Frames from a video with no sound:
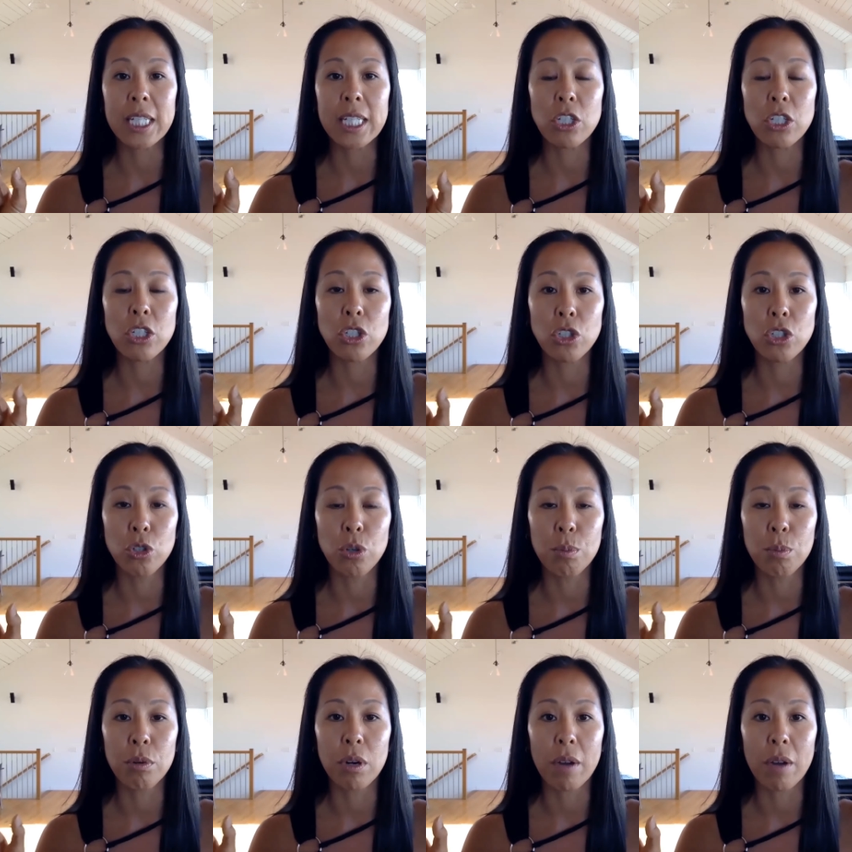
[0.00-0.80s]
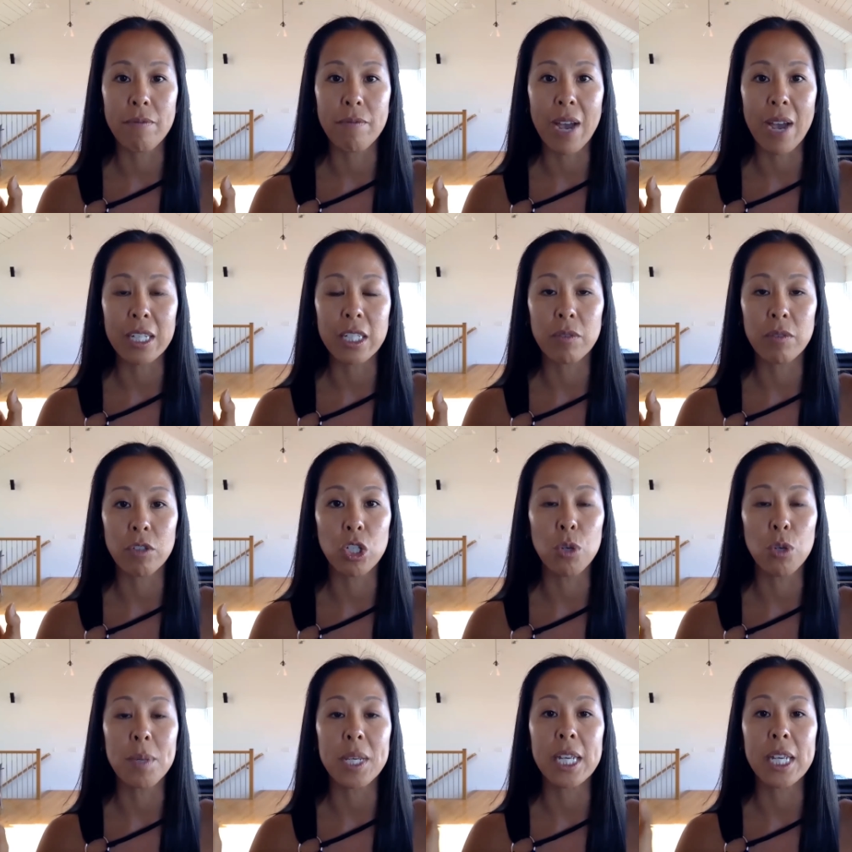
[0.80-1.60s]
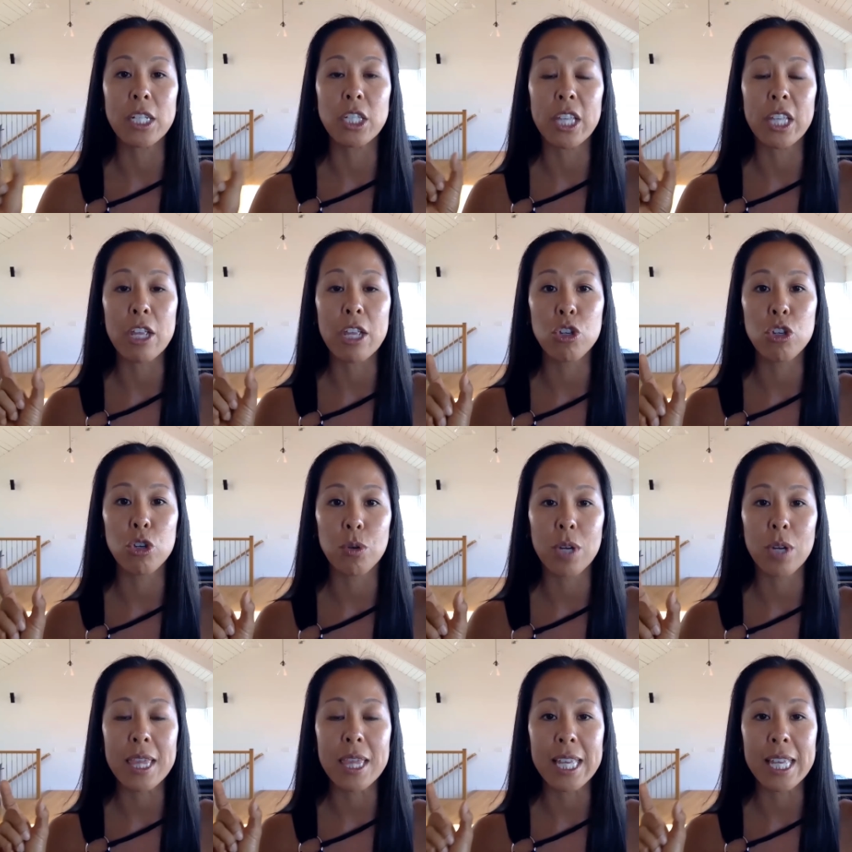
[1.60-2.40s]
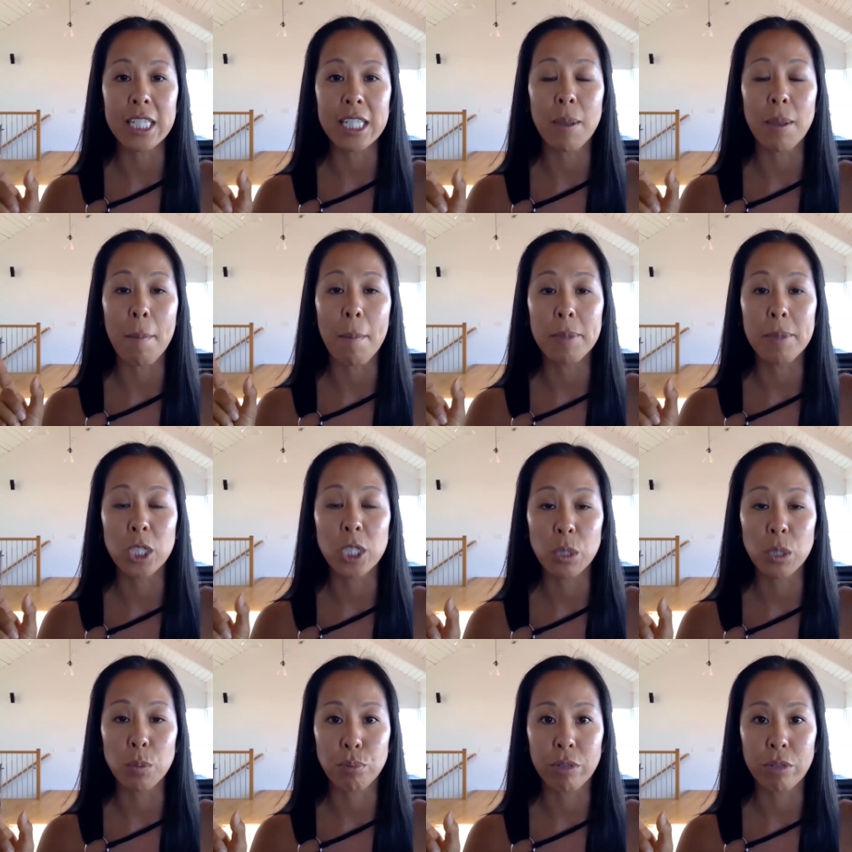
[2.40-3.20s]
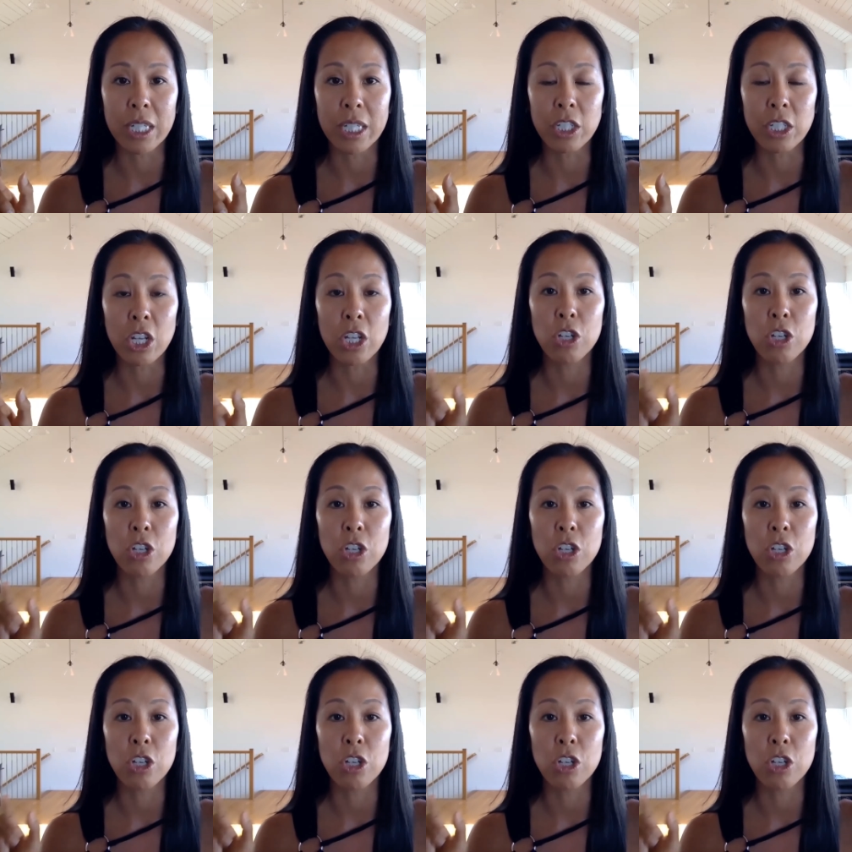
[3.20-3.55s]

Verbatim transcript: is super effective too, because during this sprint,